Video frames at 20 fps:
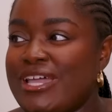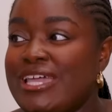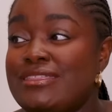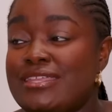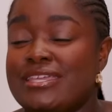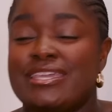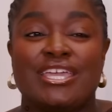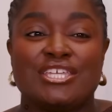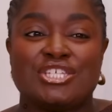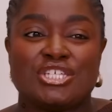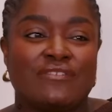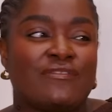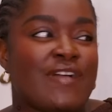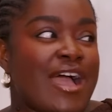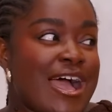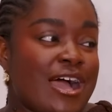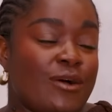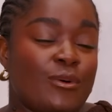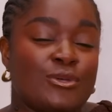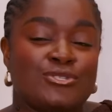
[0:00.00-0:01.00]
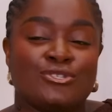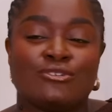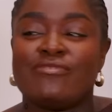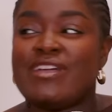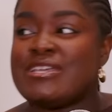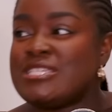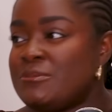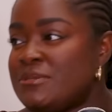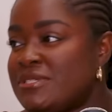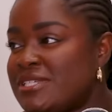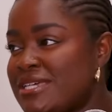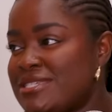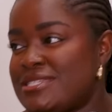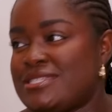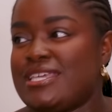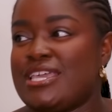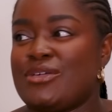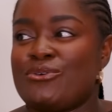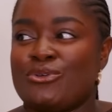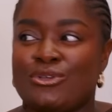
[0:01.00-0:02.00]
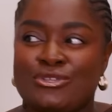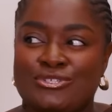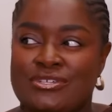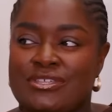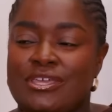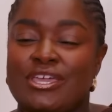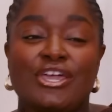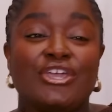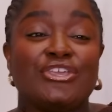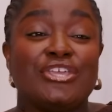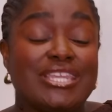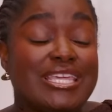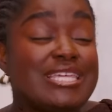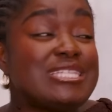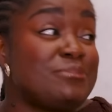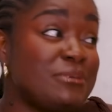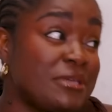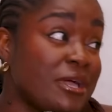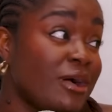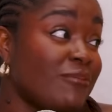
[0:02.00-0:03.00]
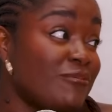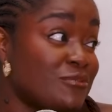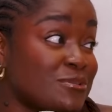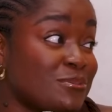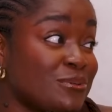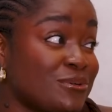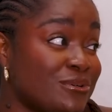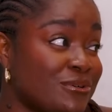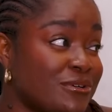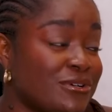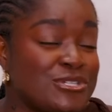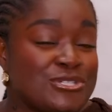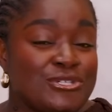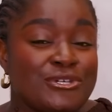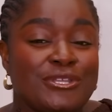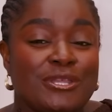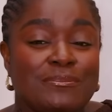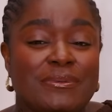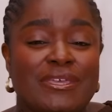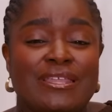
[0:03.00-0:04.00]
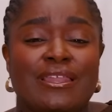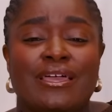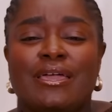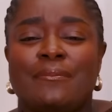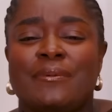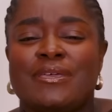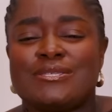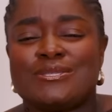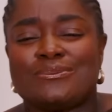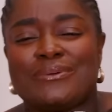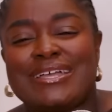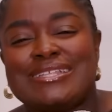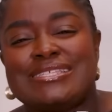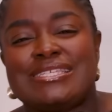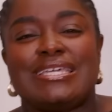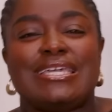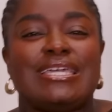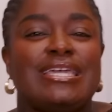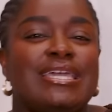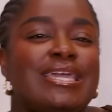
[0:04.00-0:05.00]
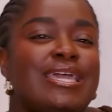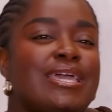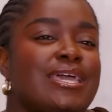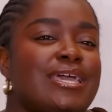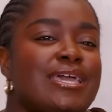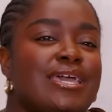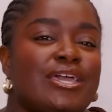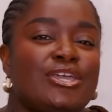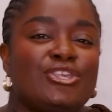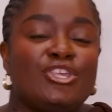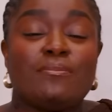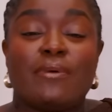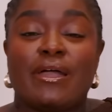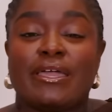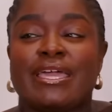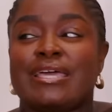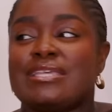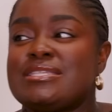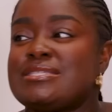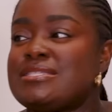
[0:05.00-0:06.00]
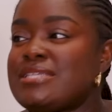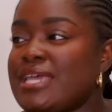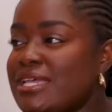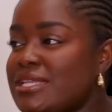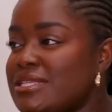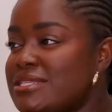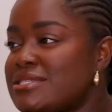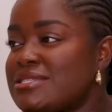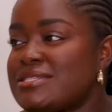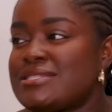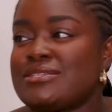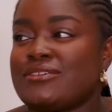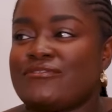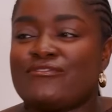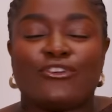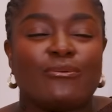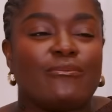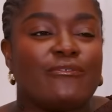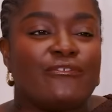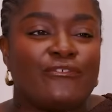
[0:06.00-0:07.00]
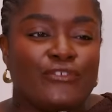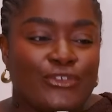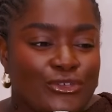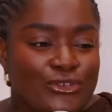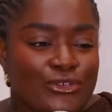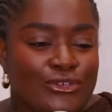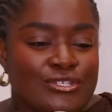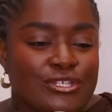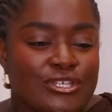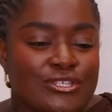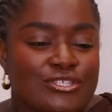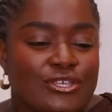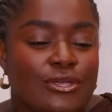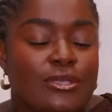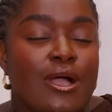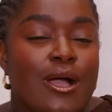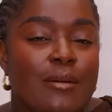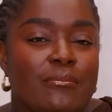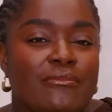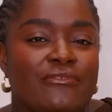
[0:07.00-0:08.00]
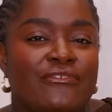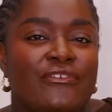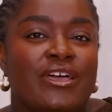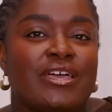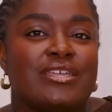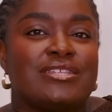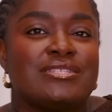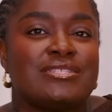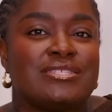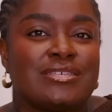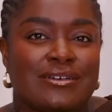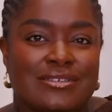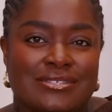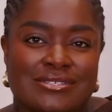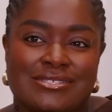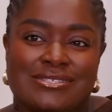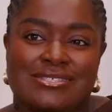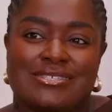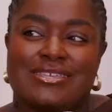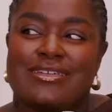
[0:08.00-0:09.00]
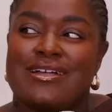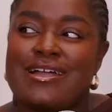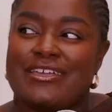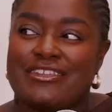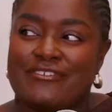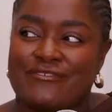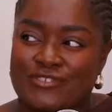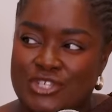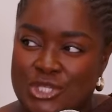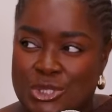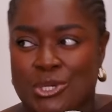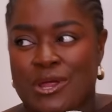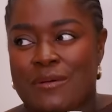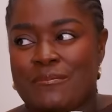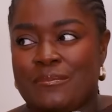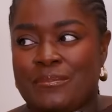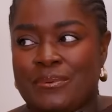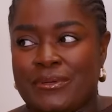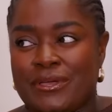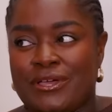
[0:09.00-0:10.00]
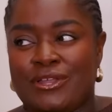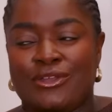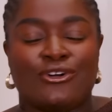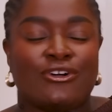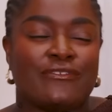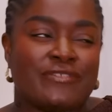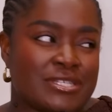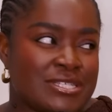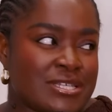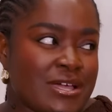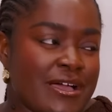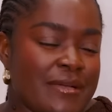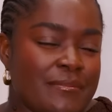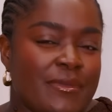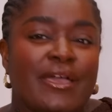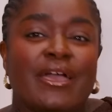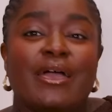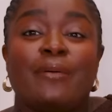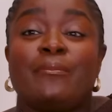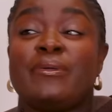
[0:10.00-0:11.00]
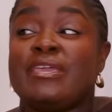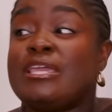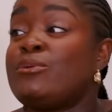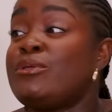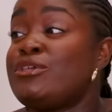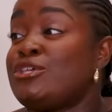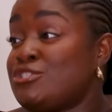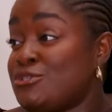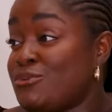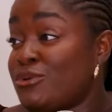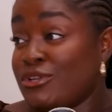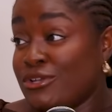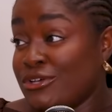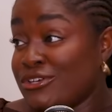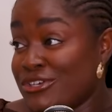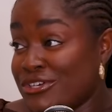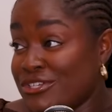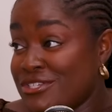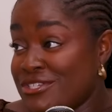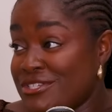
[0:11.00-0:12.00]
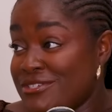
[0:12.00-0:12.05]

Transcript: in the kitchen for hours, you're recipe testing, you need to be comfortable because you're going to be like a bit sweaty. You might get stains from food. And so comfort does kind of trump a lot of the time. But equally, you do want to look good.